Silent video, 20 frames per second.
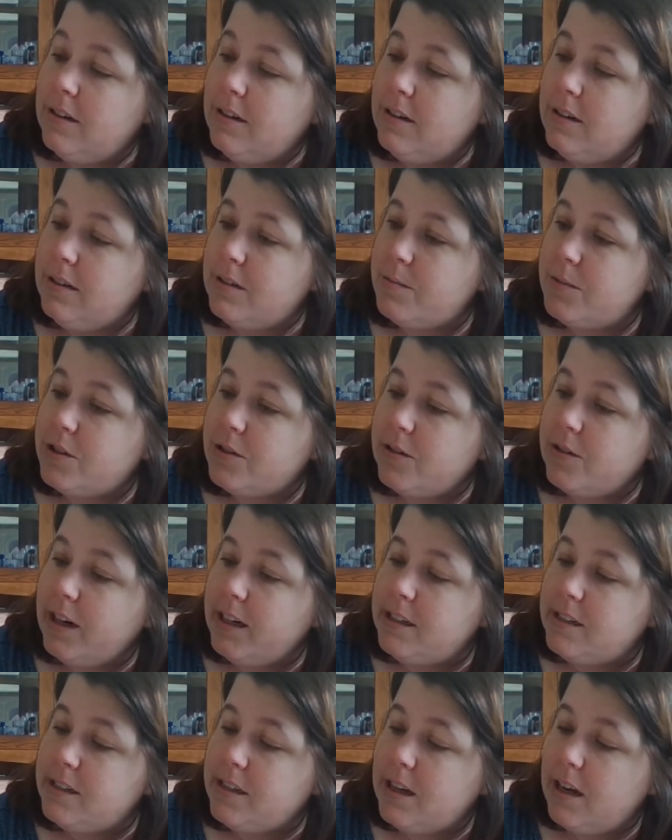Some
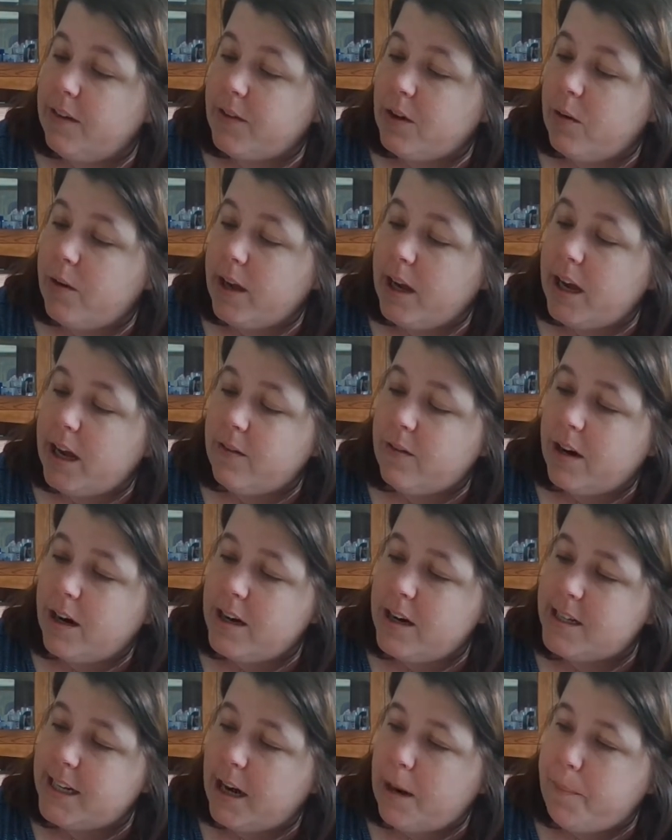strange stuff going on. Where
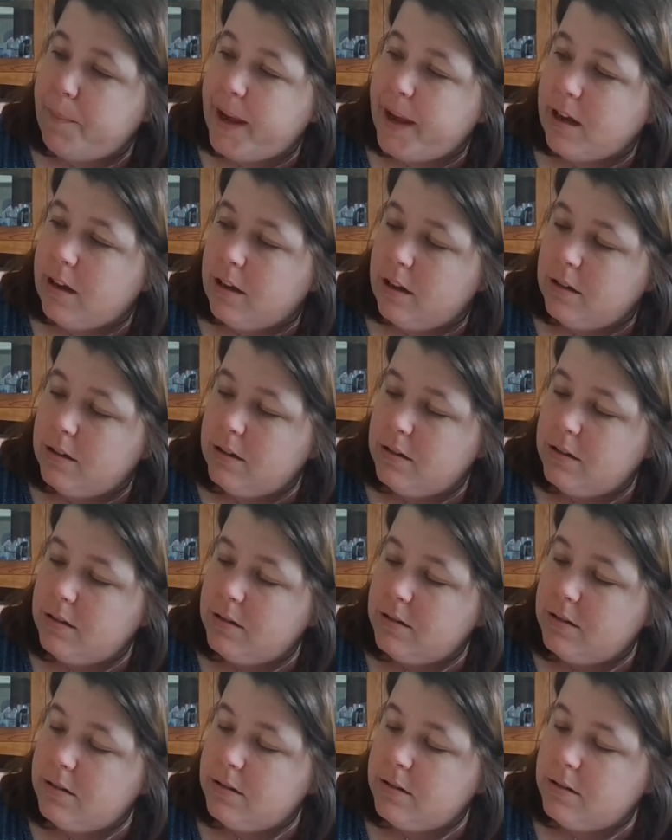is there Pickle?
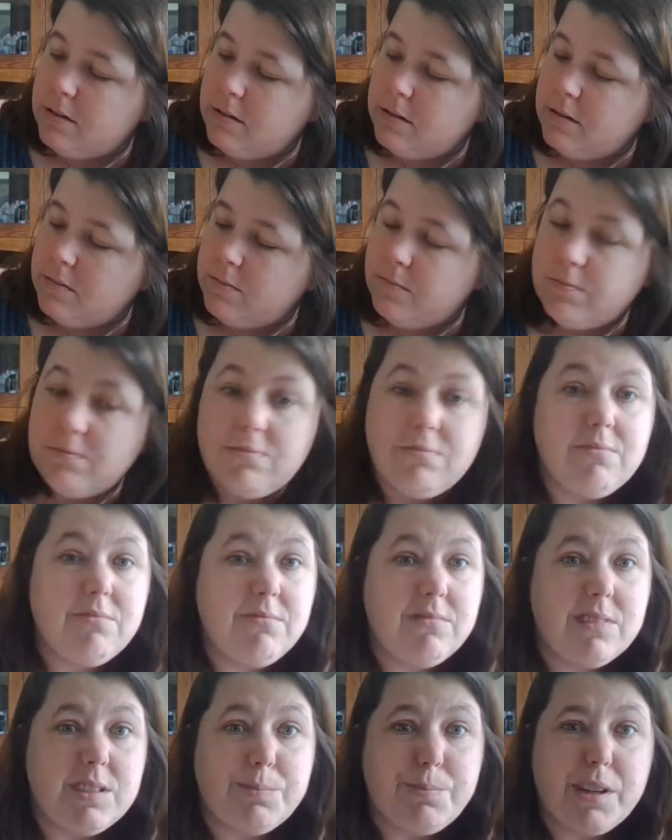
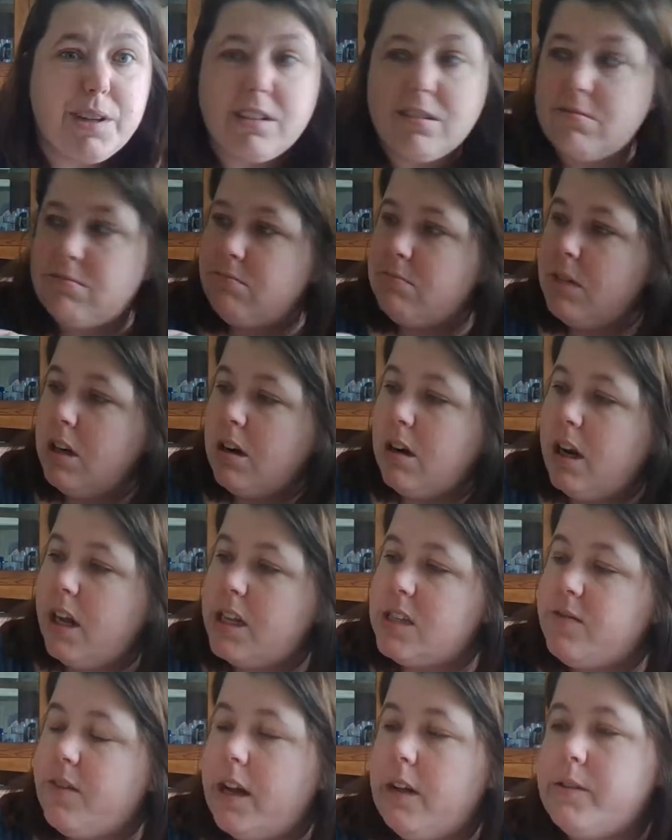It's Pickle. All right,
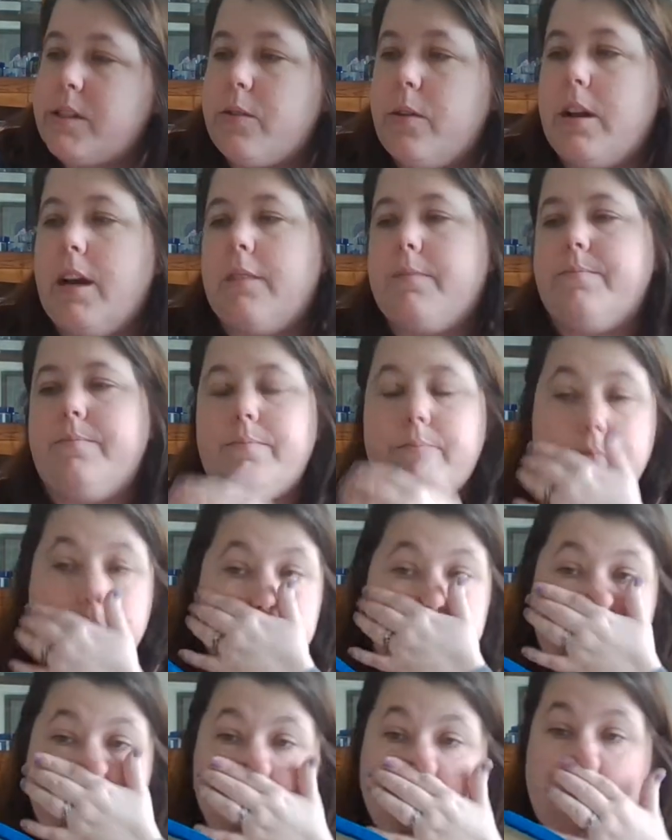let's find out what's going on.
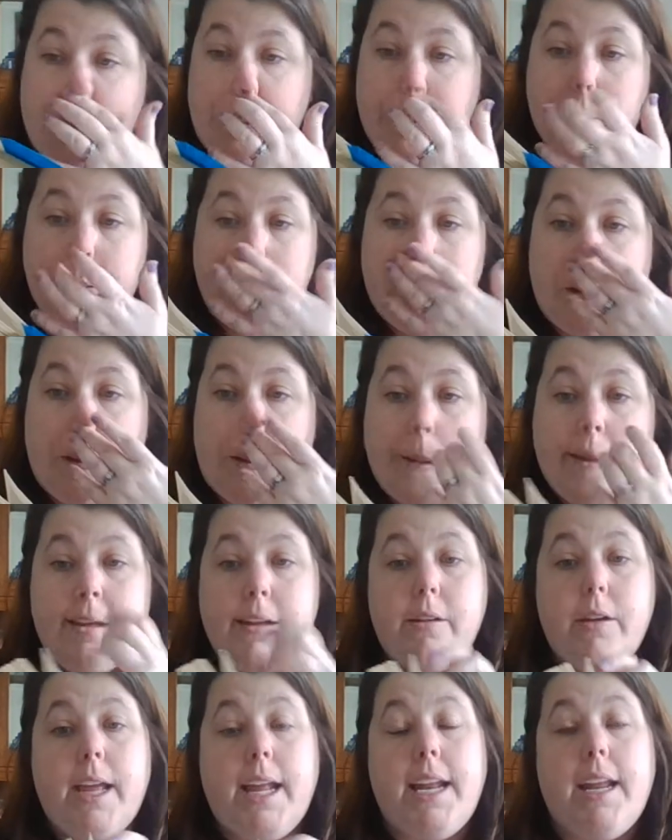
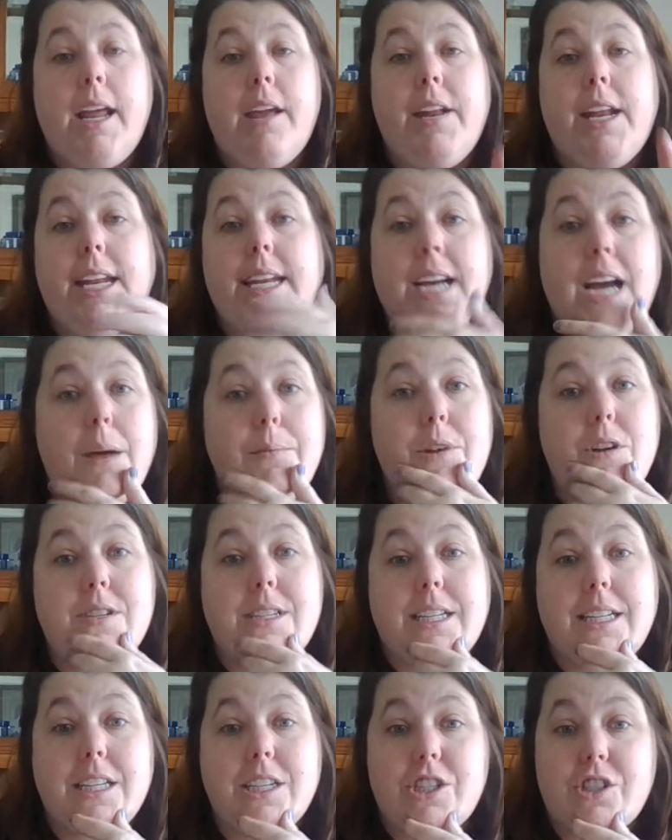Anytime there's
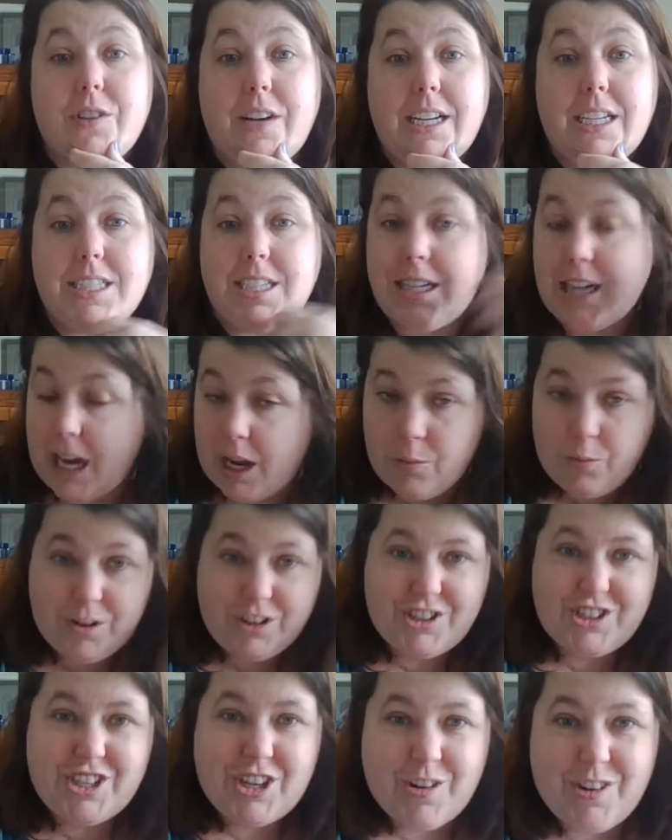an illustration, I will
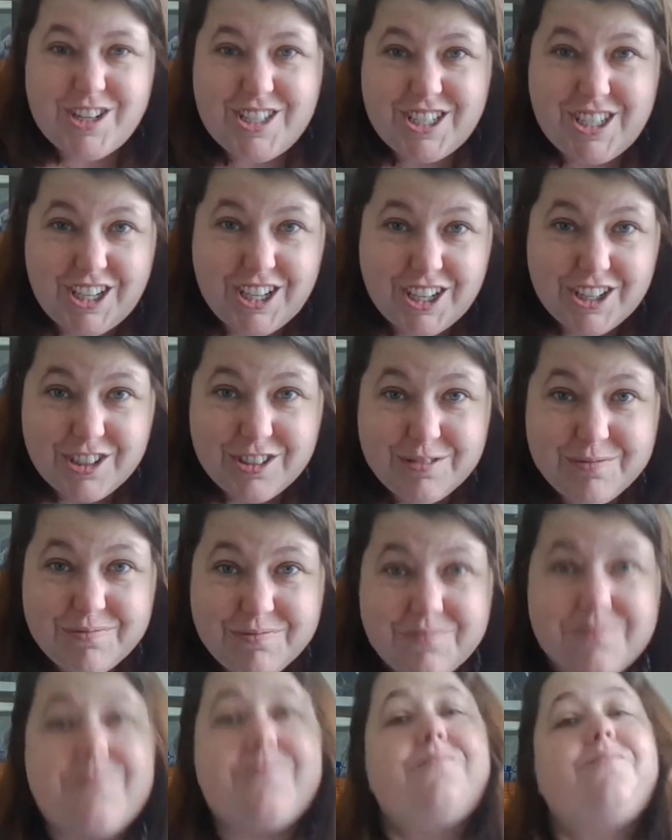show it to you.
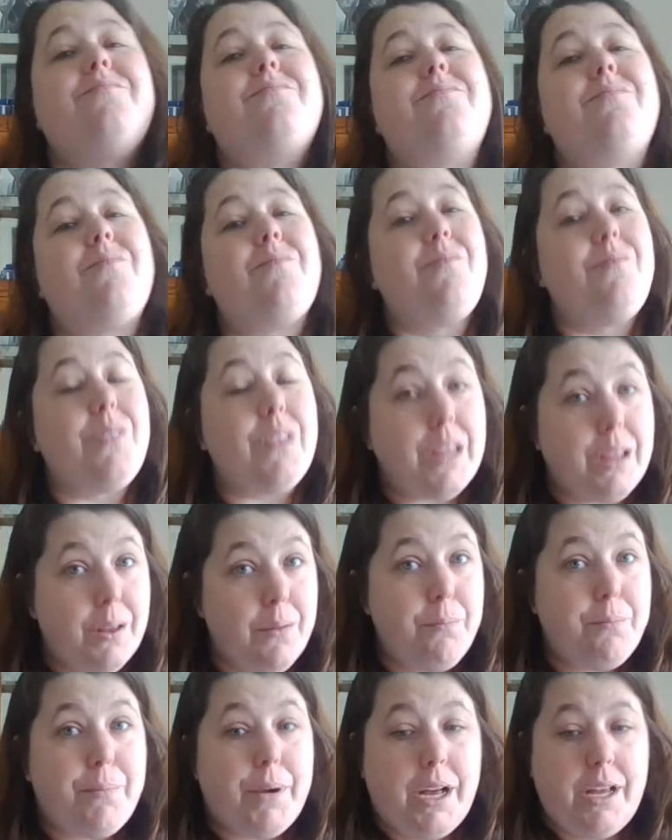
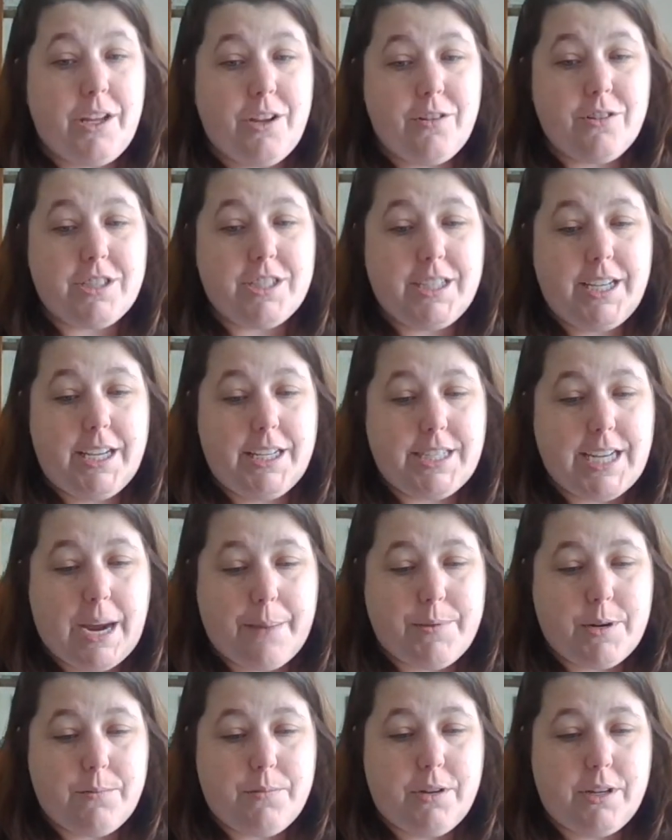But usually
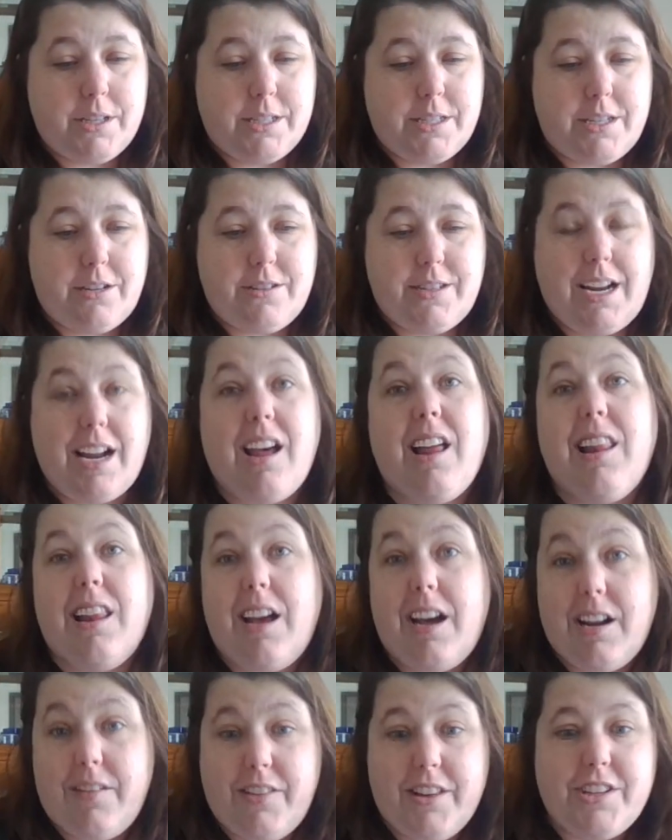chapter books, there's not a
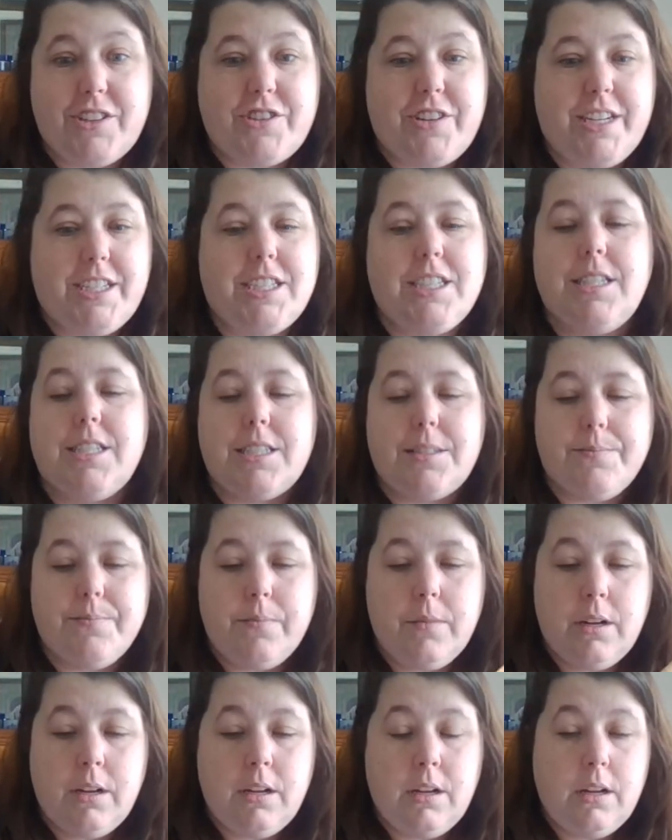lot of illustrations.
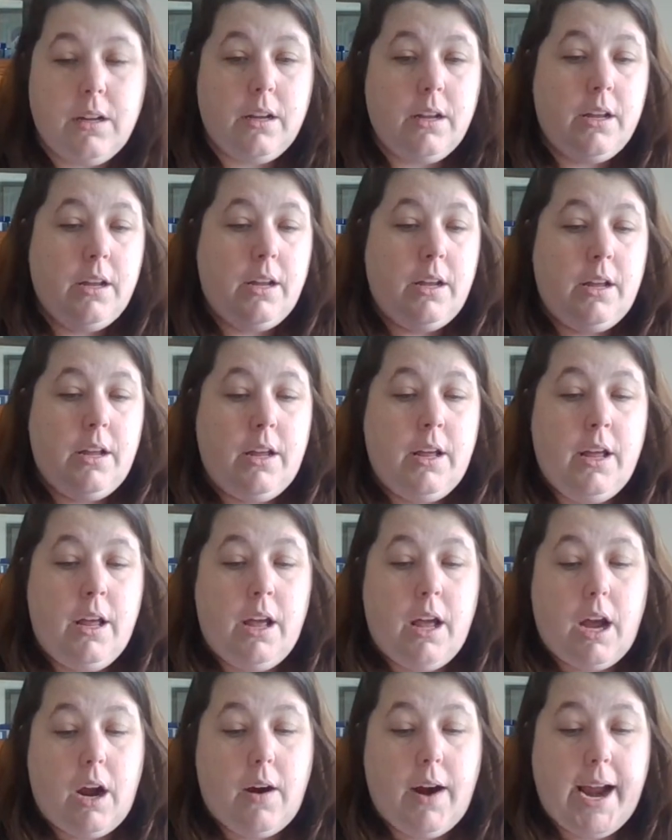
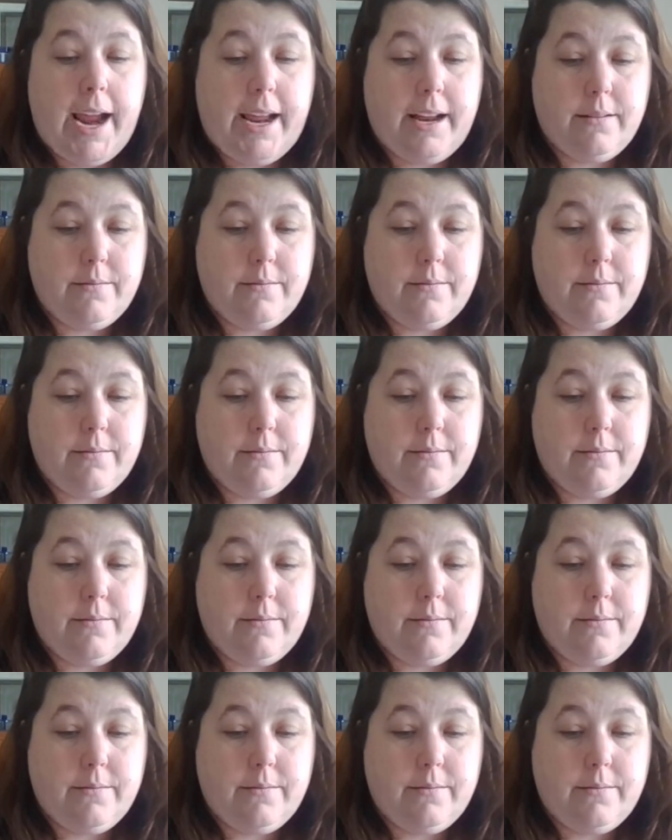All right.